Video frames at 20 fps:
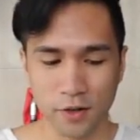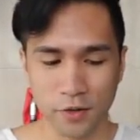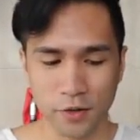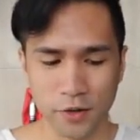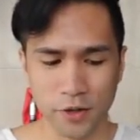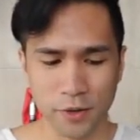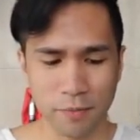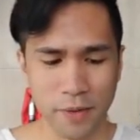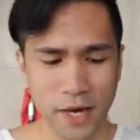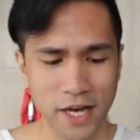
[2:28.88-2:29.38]

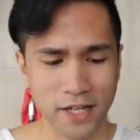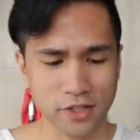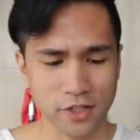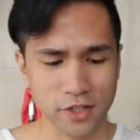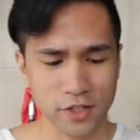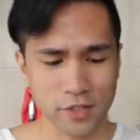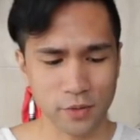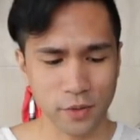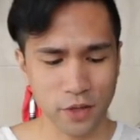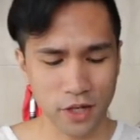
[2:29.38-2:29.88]
or the
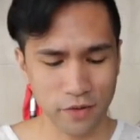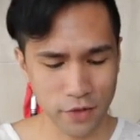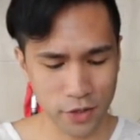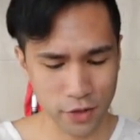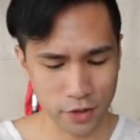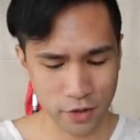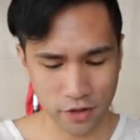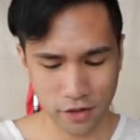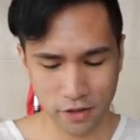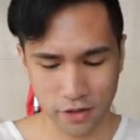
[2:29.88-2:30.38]
patches, whatever
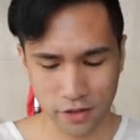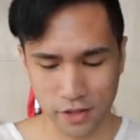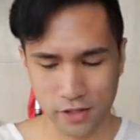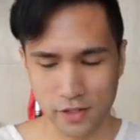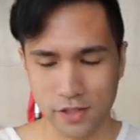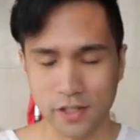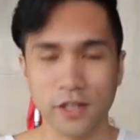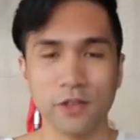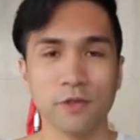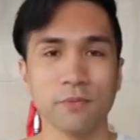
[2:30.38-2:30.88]
you call
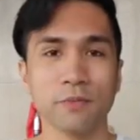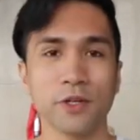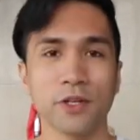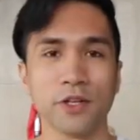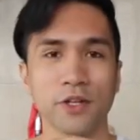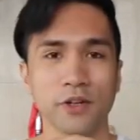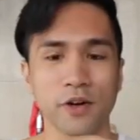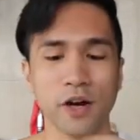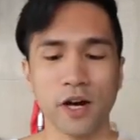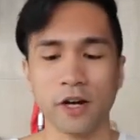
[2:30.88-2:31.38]
this, that you put
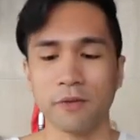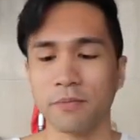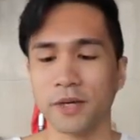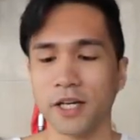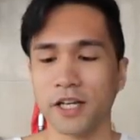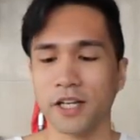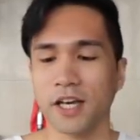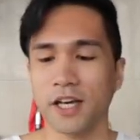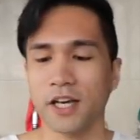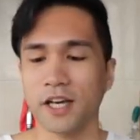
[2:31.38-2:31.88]
in your
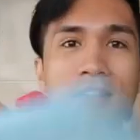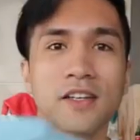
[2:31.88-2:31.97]
armpit.